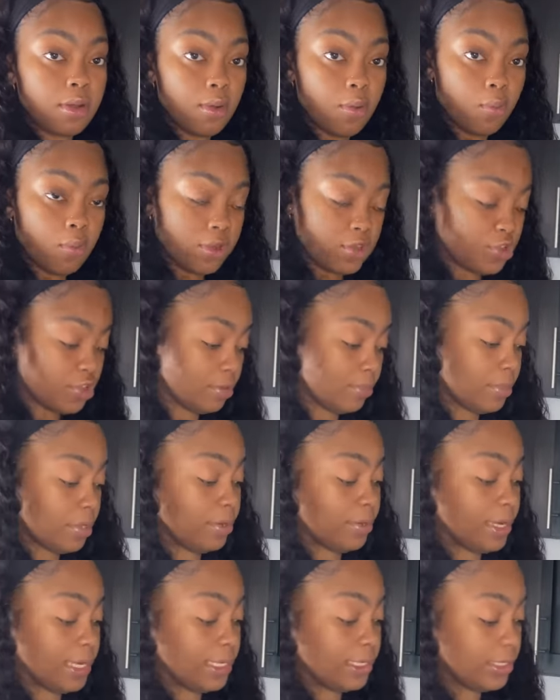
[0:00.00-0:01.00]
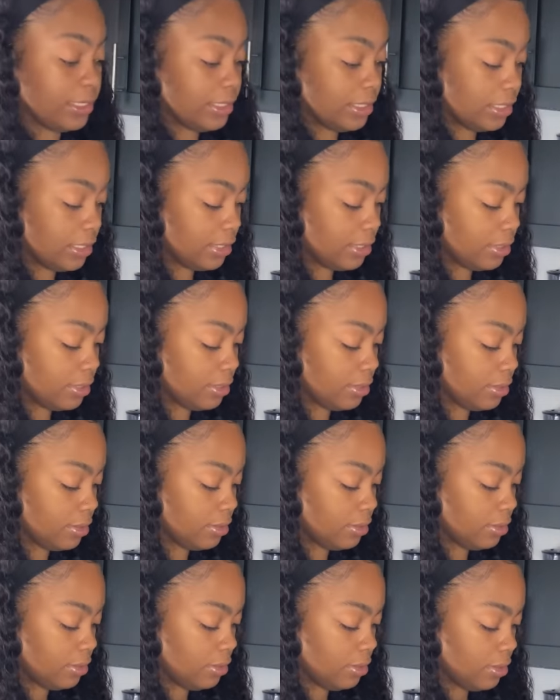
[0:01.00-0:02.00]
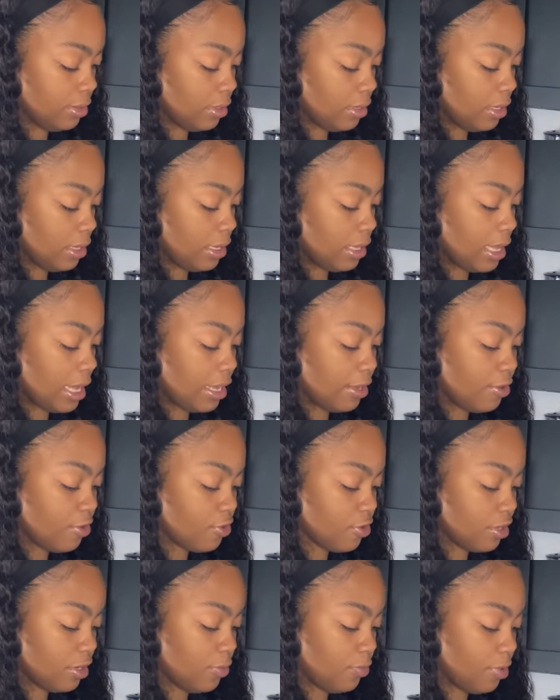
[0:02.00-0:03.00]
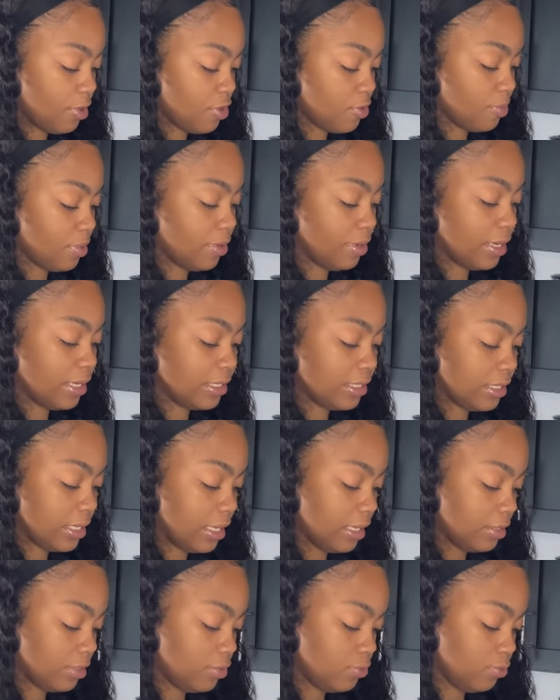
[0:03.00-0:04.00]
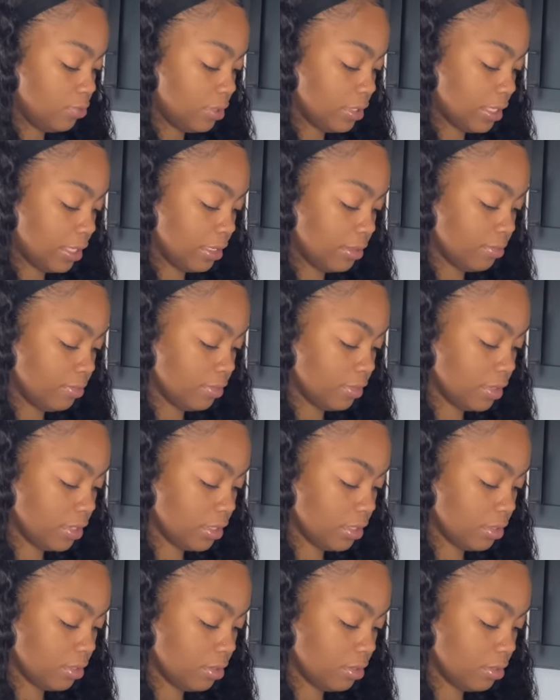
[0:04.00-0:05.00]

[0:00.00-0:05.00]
Washing my rice. I usually wash my rice like two times.